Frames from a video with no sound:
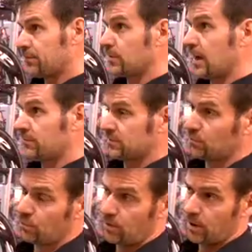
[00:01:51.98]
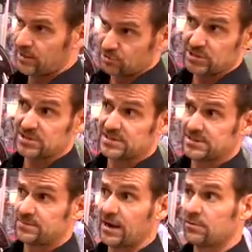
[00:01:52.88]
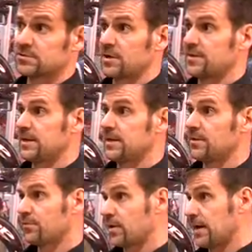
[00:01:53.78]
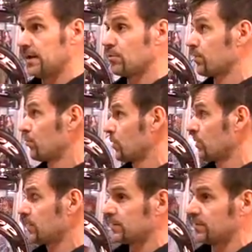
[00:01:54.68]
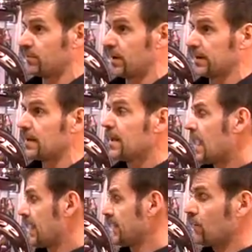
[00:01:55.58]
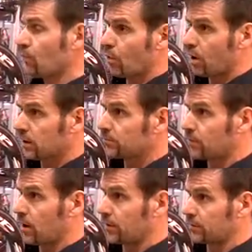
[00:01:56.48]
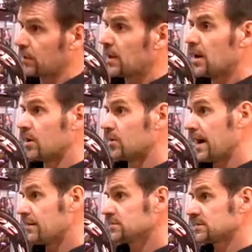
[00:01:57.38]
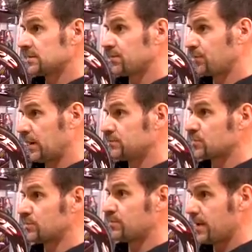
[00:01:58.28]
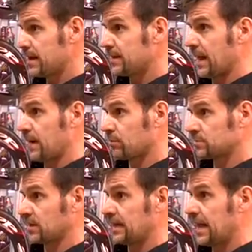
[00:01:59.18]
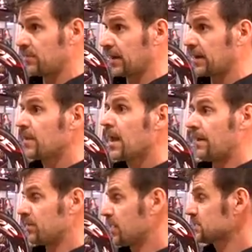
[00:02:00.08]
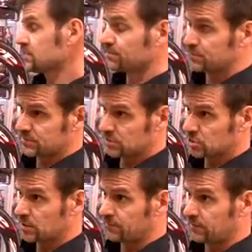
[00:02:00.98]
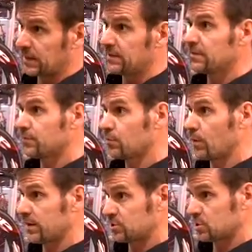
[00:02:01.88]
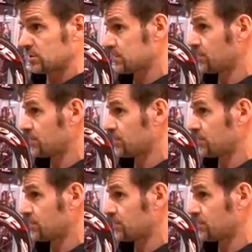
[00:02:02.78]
you have a hydration system that goes on the front end or the rear end of the bike. And that water bottle allows the frame to remain aerodynamic, and because of the position of it, even if you're running just the